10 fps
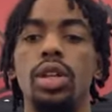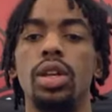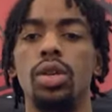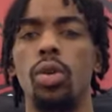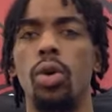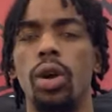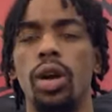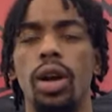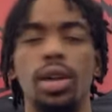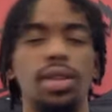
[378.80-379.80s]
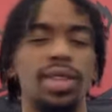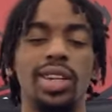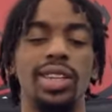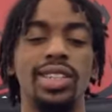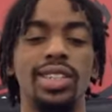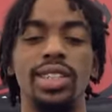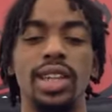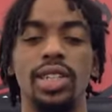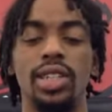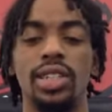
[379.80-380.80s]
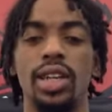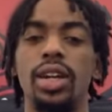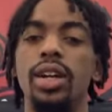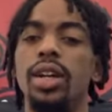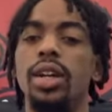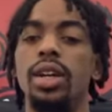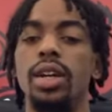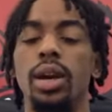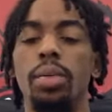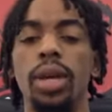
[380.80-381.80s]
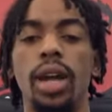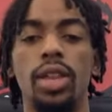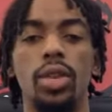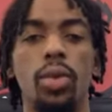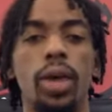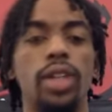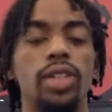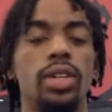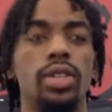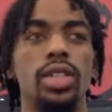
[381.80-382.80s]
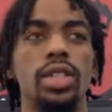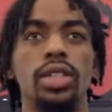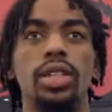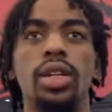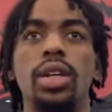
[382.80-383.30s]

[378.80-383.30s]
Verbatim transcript: quarter or third of the season, I should say, you know, being out the way, so just